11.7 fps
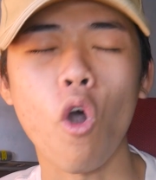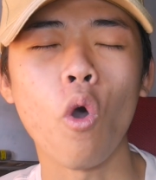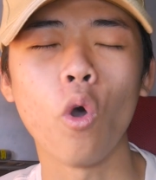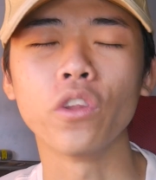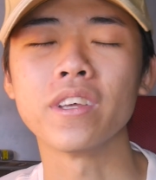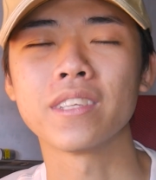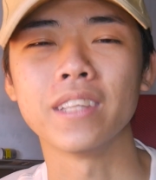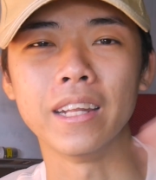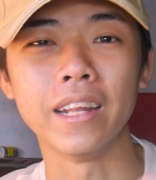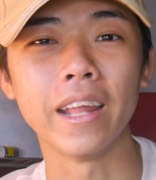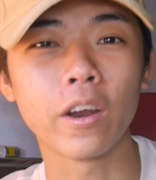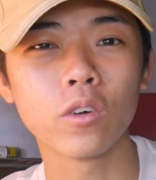all these
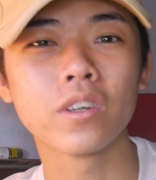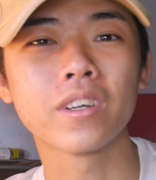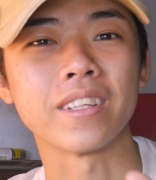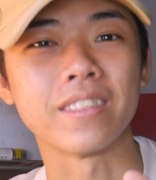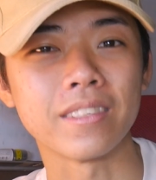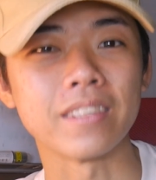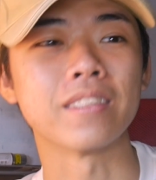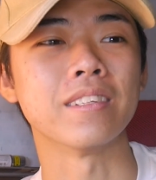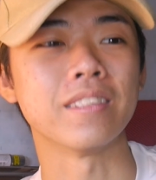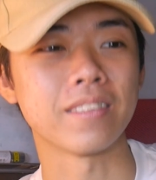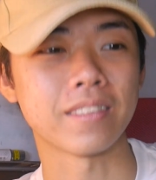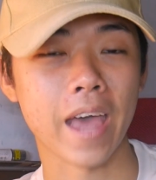little
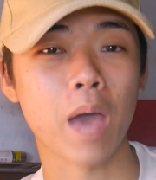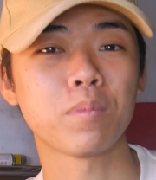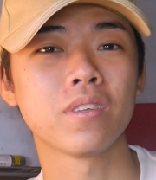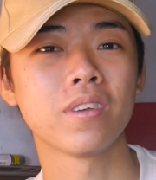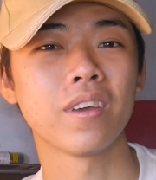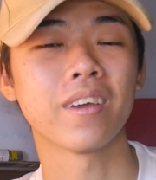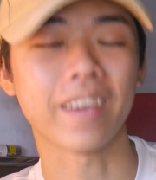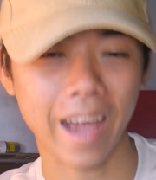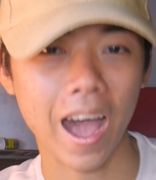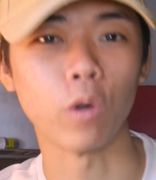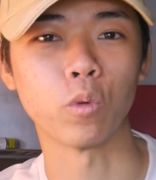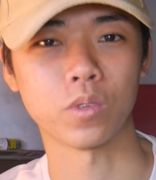consistent steps
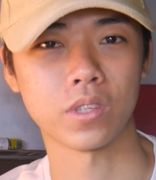count.